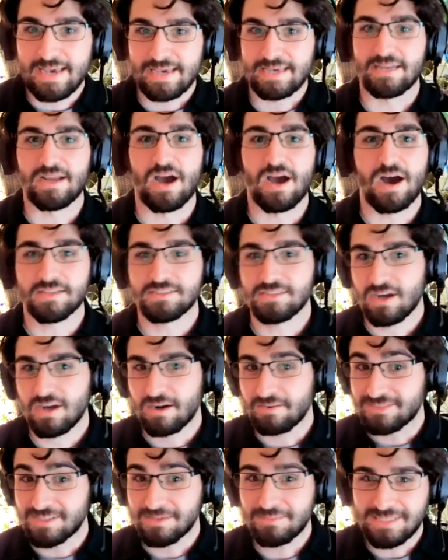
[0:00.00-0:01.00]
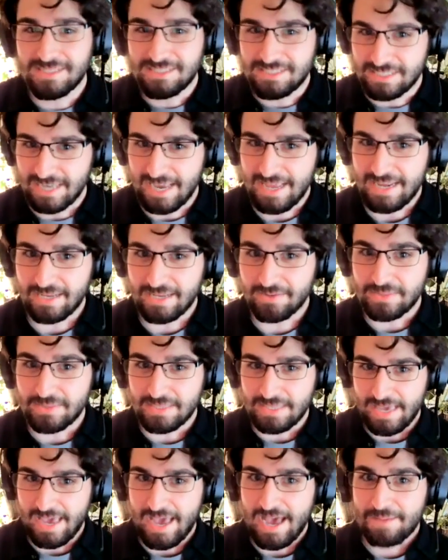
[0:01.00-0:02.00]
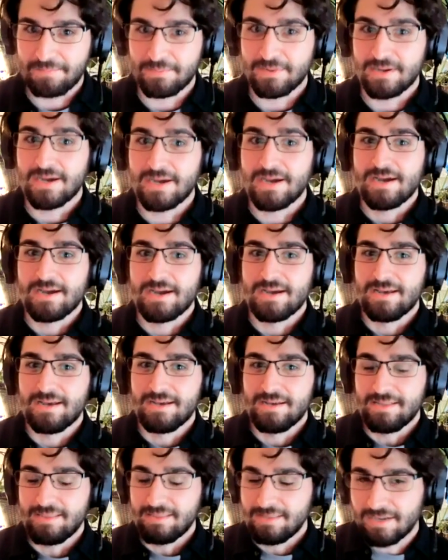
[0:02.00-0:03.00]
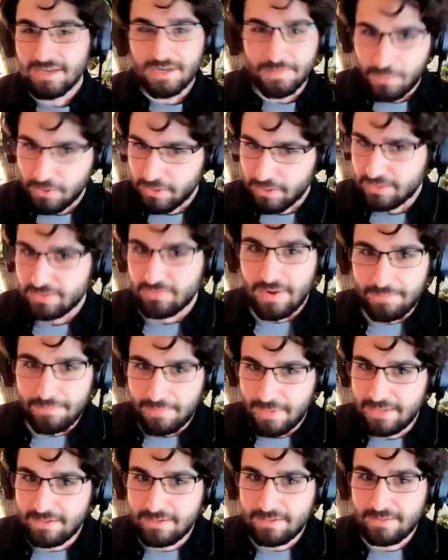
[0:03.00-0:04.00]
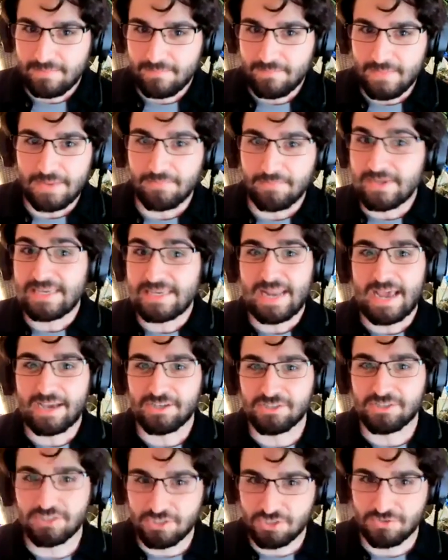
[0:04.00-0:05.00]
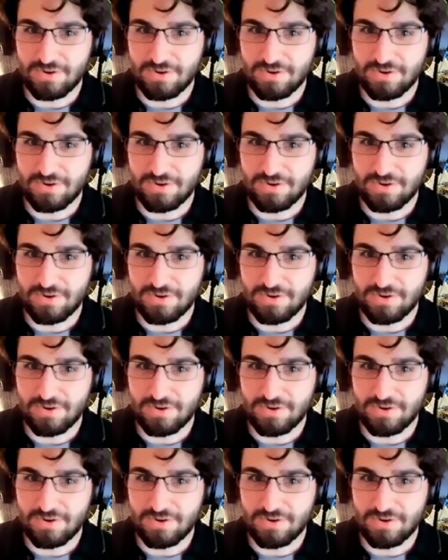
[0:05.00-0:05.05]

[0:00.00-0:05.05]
And odds are, if somebody's scanning it with the app, they're going to put it in the right bin and we can actually